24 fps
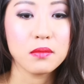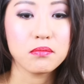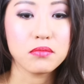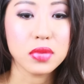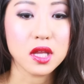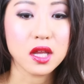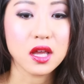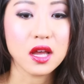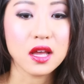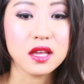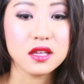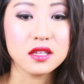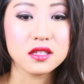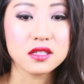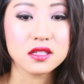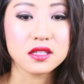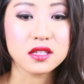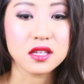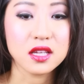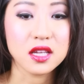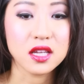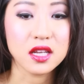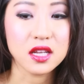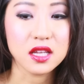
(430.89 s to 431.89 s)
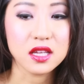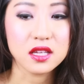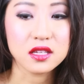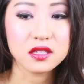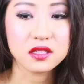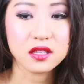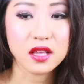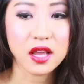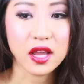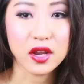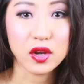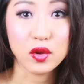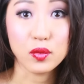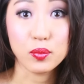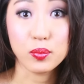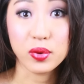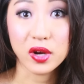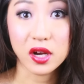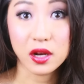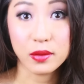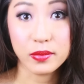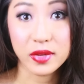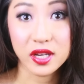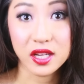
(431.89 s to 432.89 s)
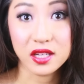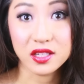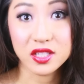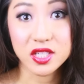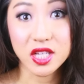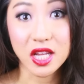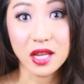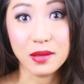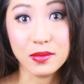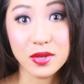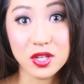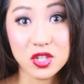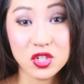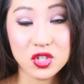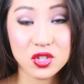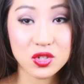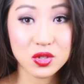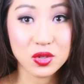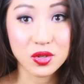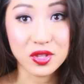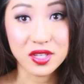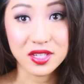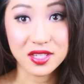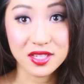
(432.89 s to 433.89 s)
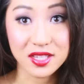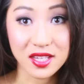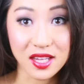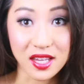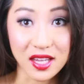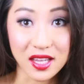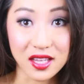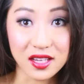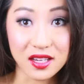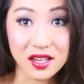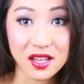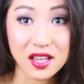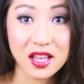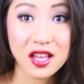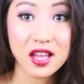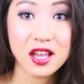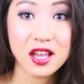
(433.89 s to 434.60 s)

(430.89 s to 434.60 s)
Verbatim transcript: because it is kind of permanent damage to the skin.